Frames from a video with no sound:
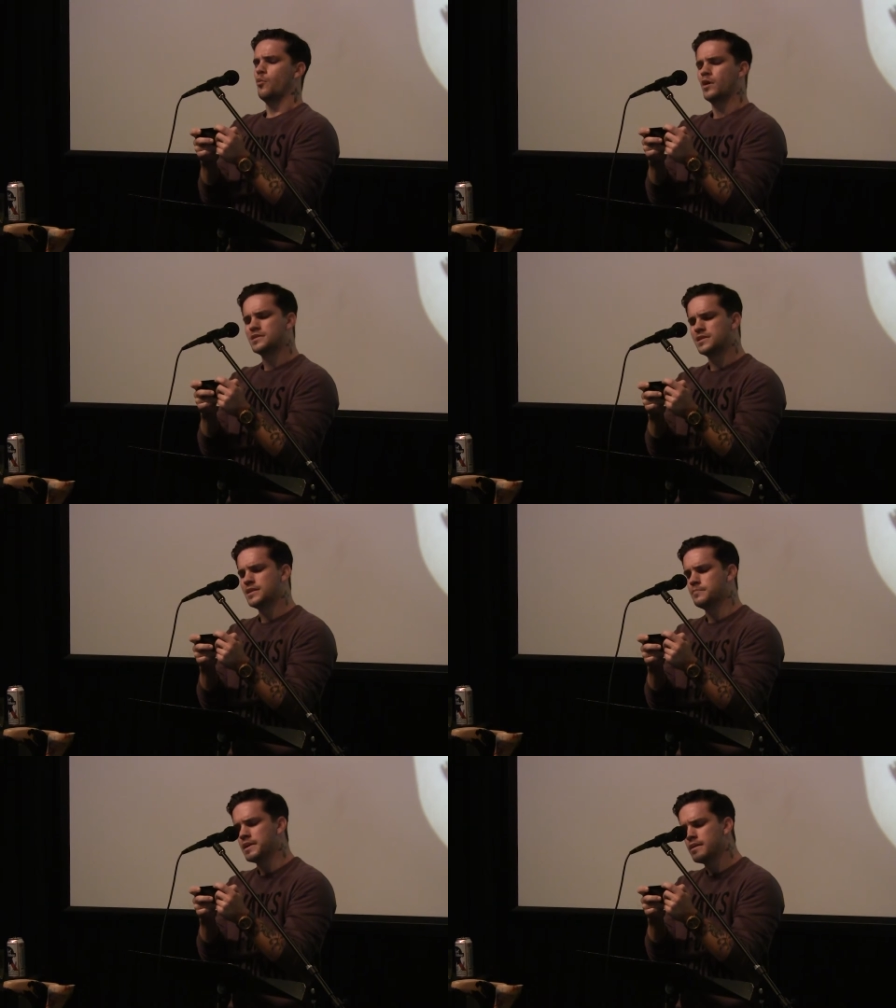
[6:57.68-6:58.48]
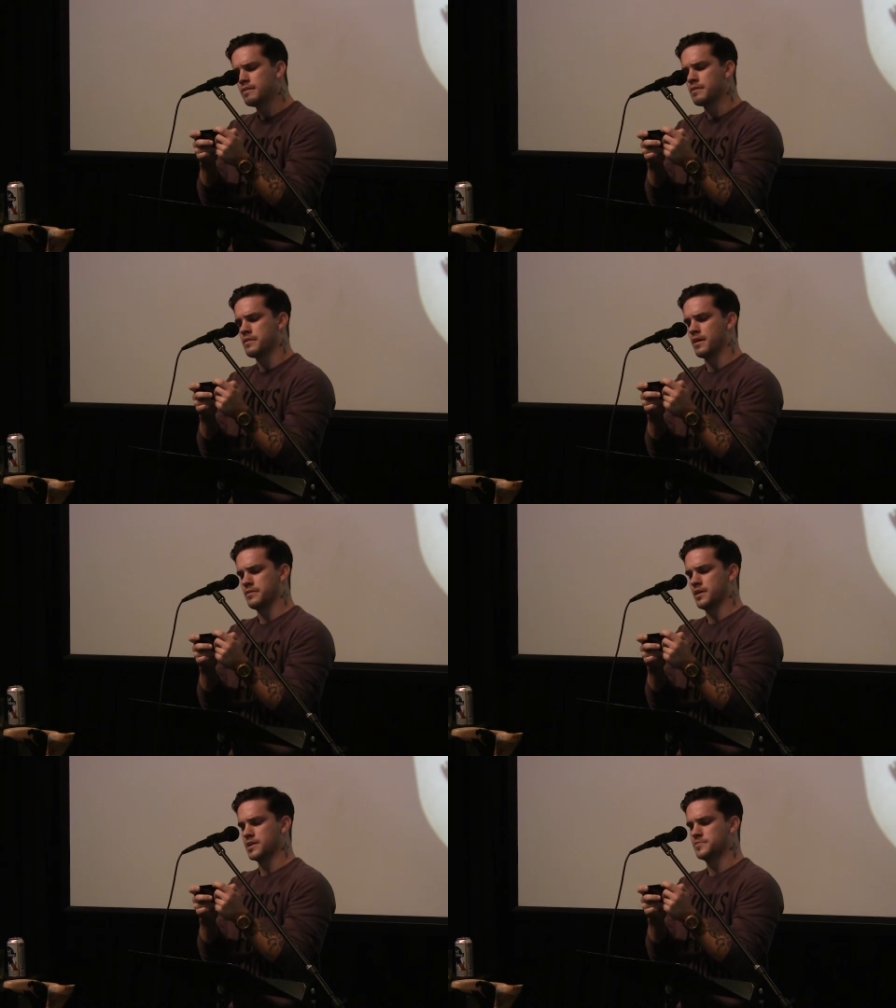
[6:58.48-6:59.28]
what did it mean, thought
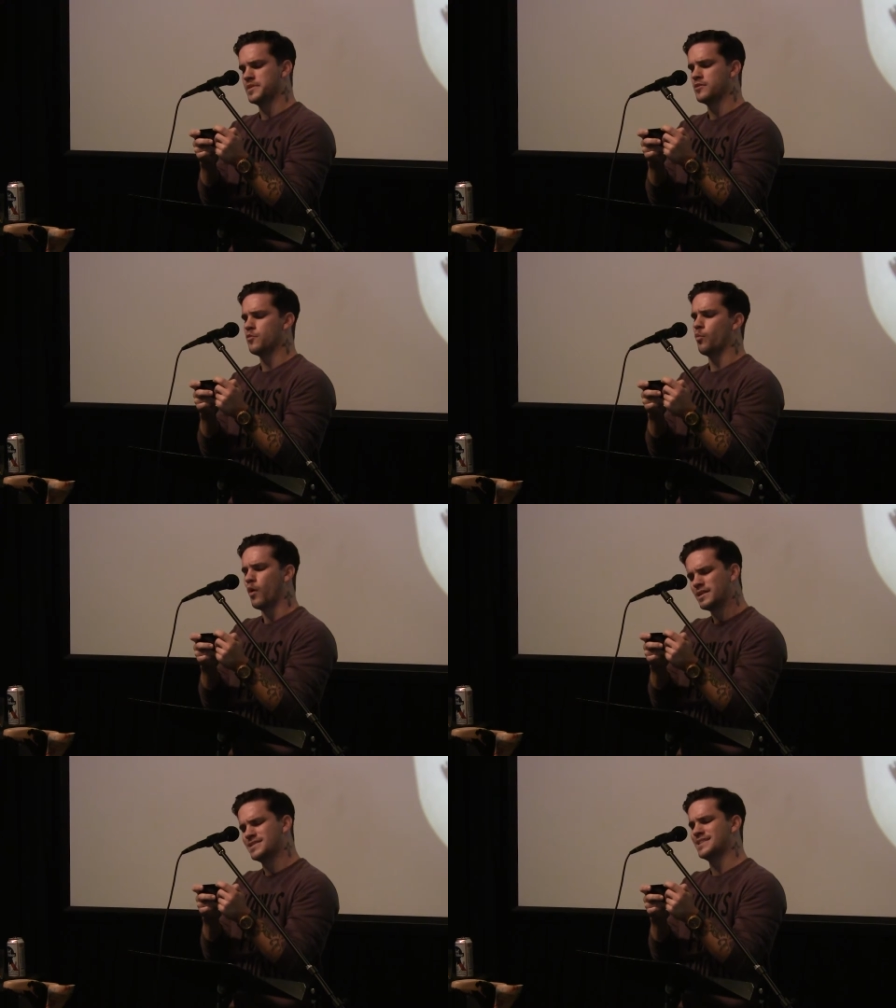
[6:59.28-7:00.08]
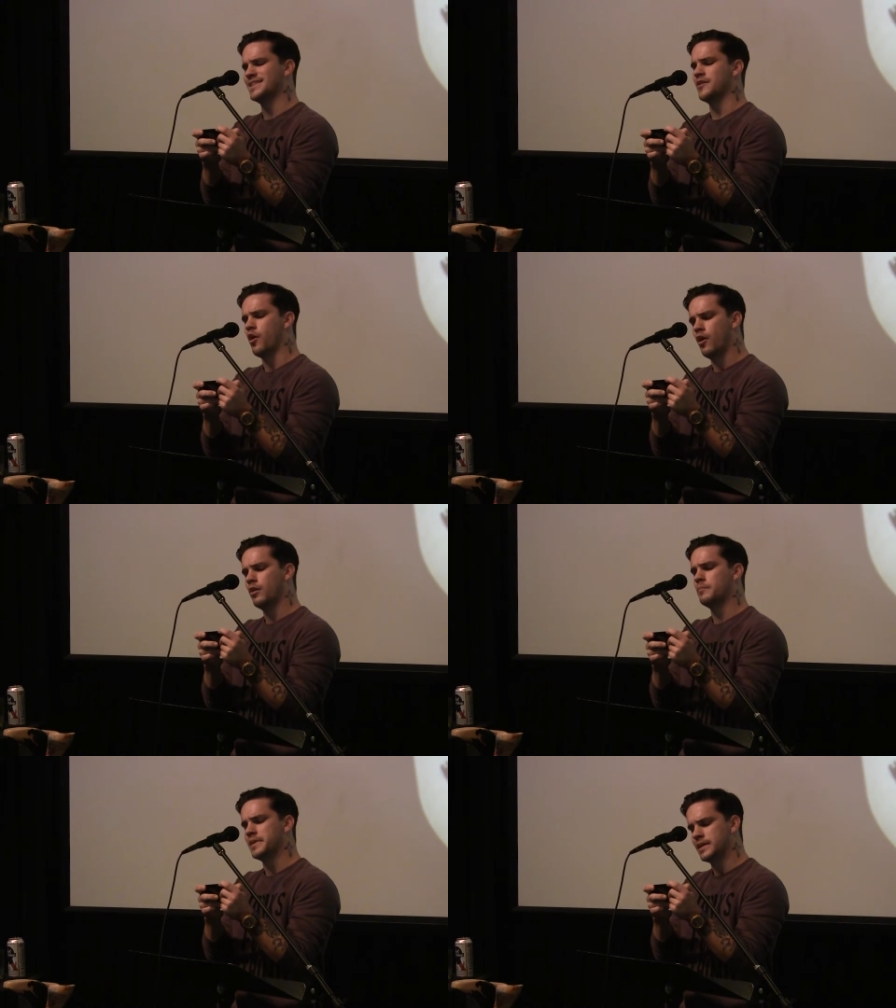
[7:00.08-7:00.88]
the husband. What did it
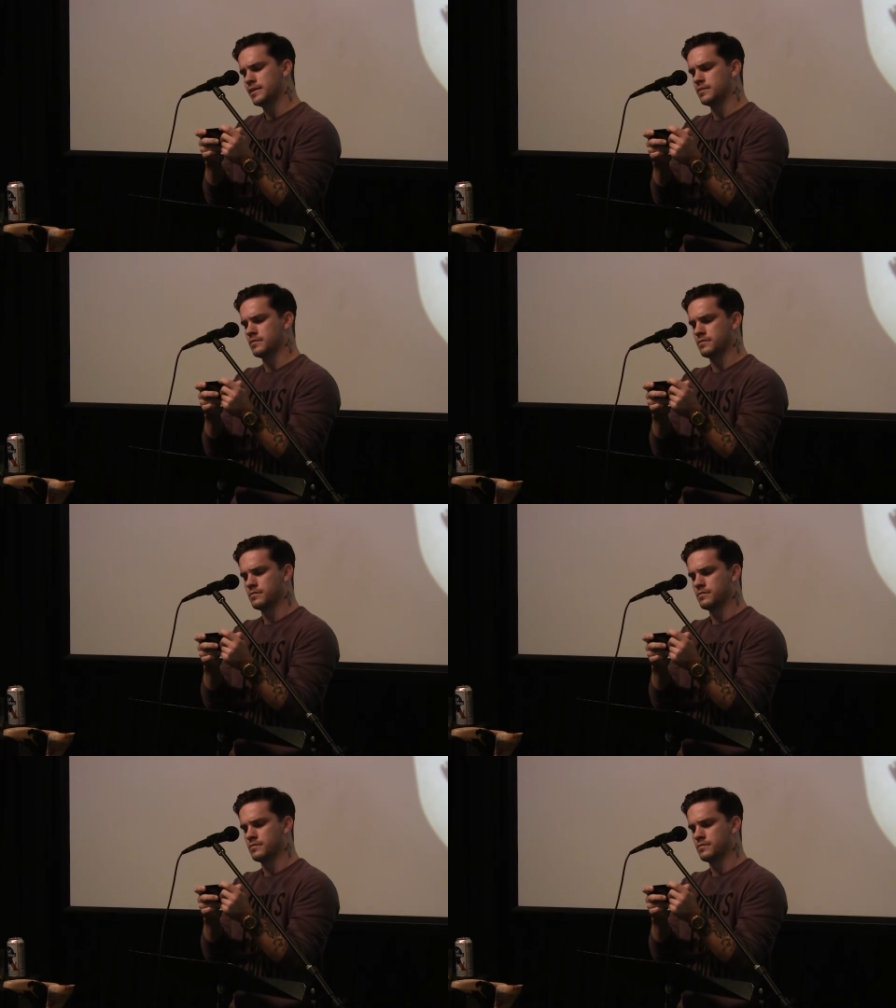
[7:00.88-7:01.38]
all mean?